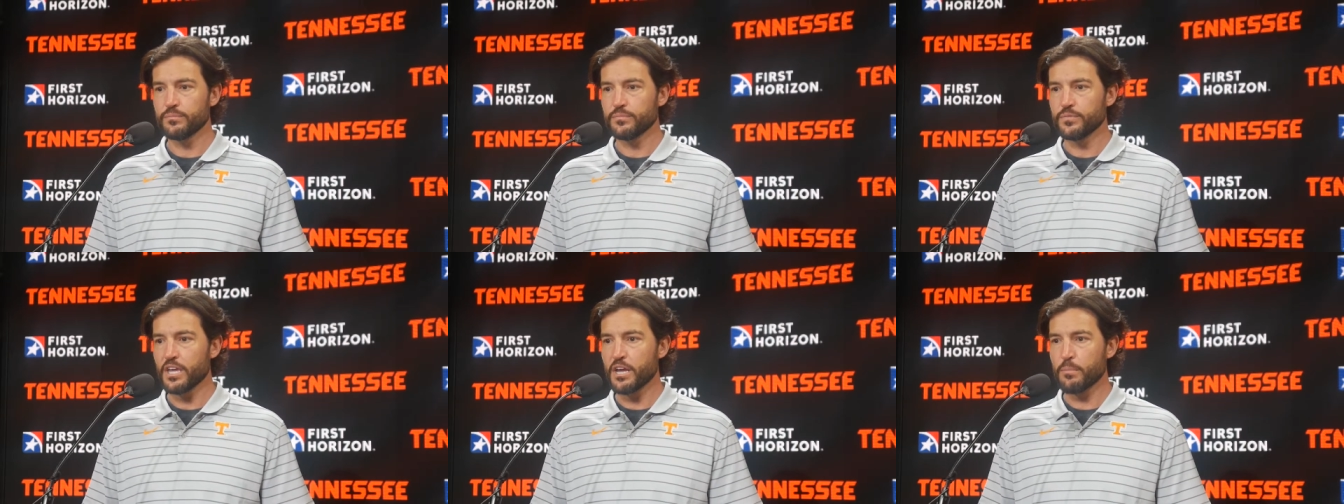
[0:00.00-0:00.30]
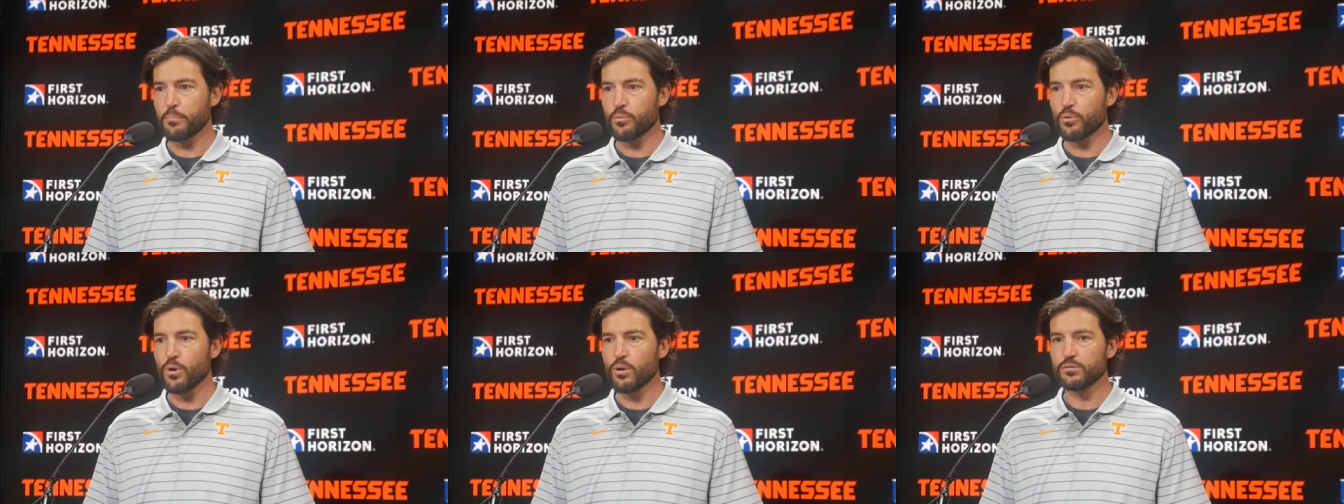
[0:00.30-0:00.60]
they
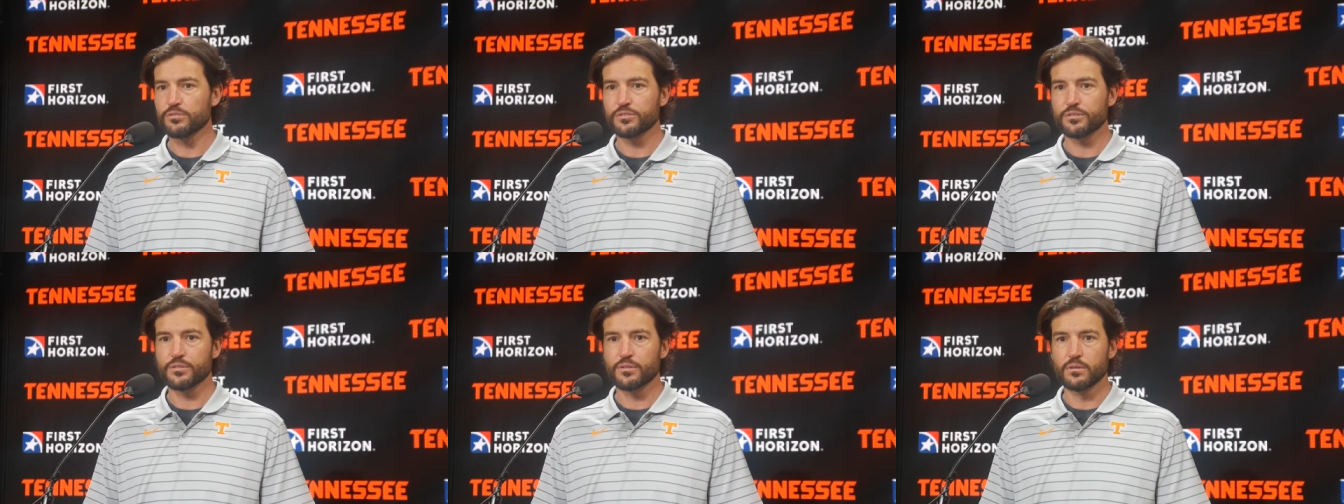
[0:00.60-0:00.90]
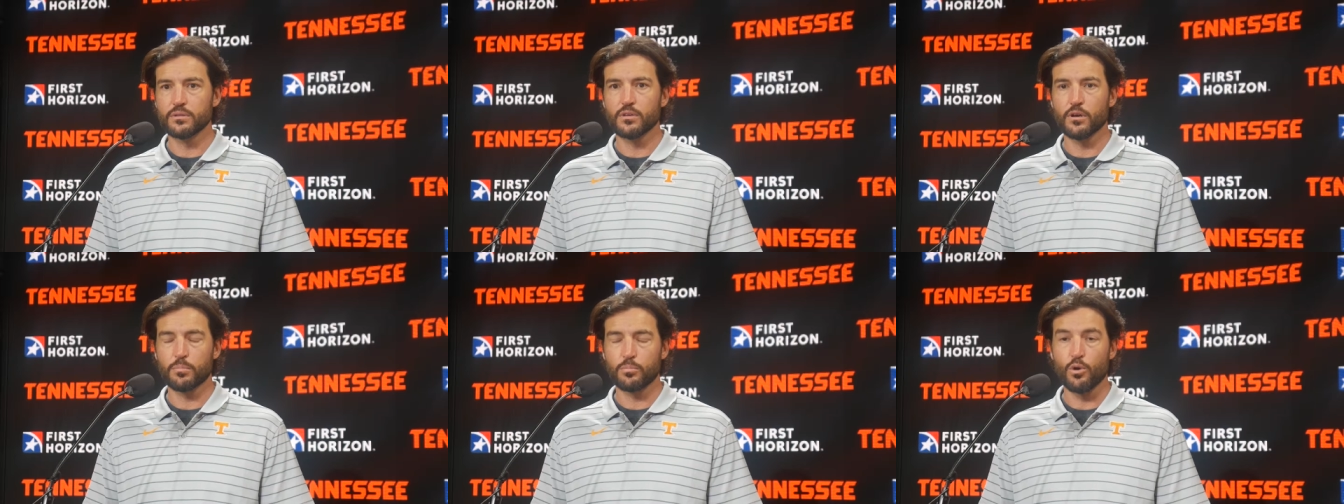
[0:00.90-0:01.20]
approached
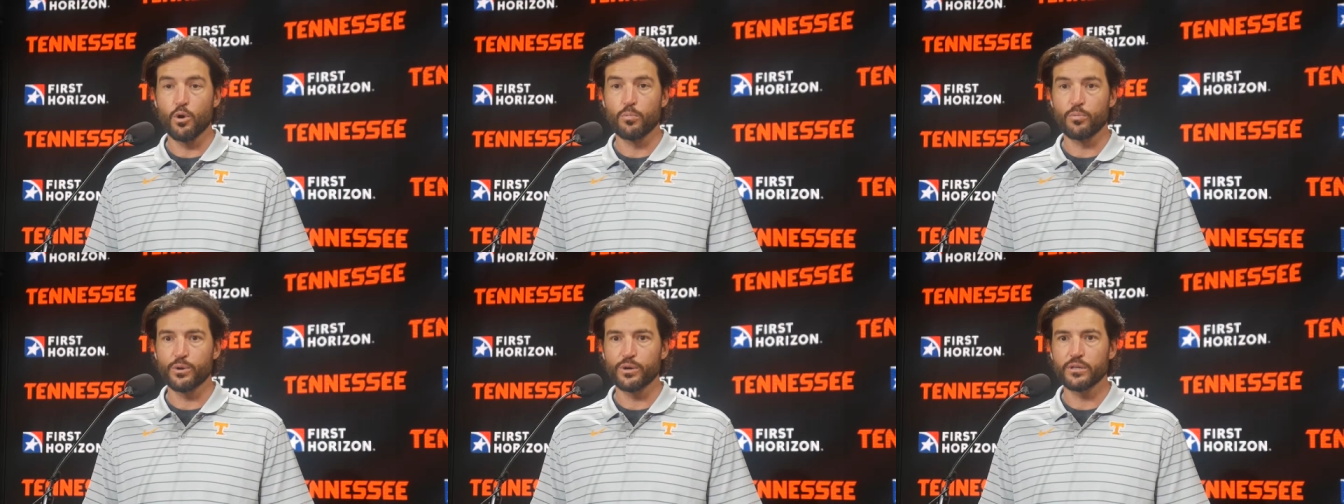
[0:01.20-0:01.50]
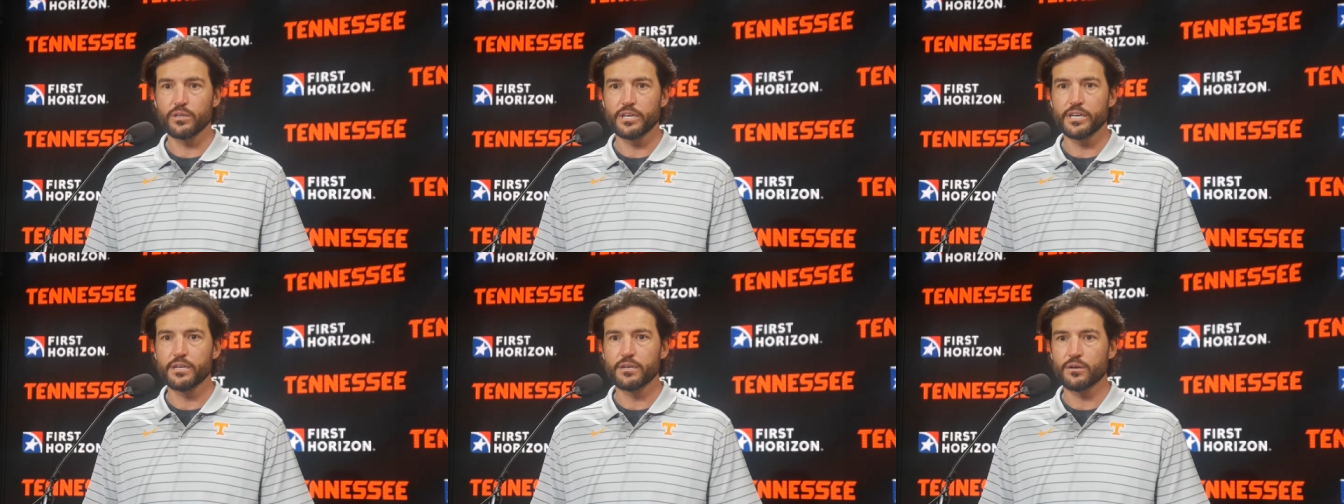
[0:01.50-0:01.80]

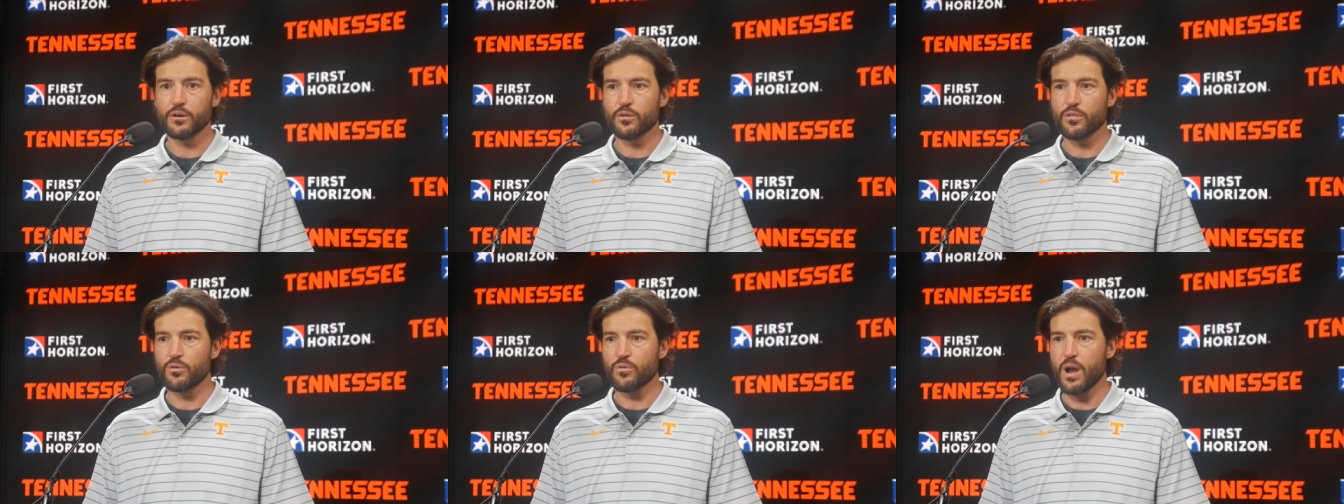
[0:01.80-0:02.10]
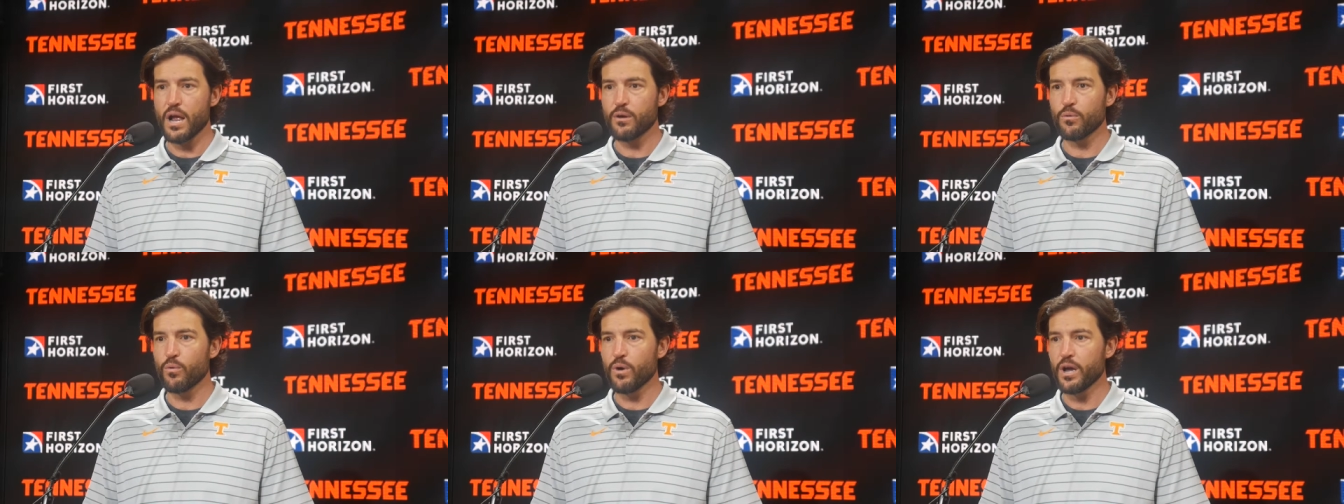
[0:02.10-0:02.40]
appropriately or the
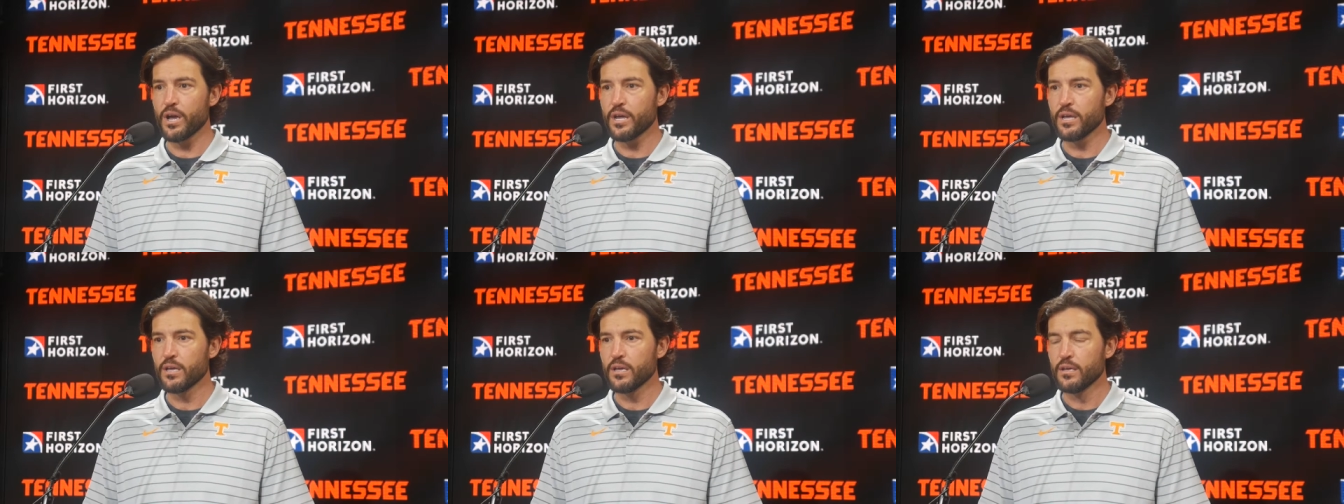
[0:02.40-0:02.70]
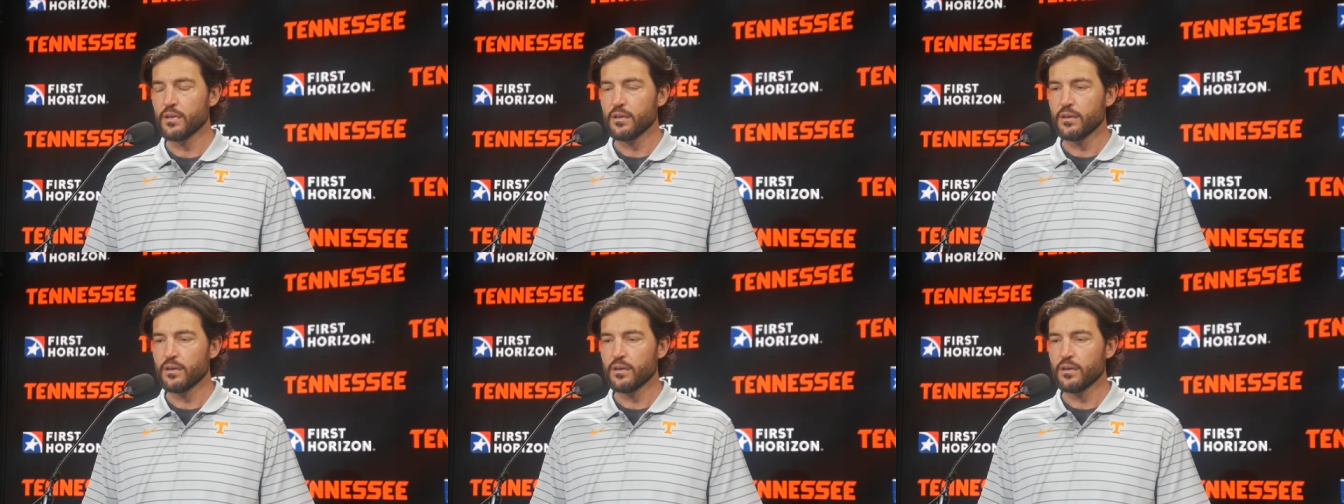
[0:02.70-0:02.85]
right way.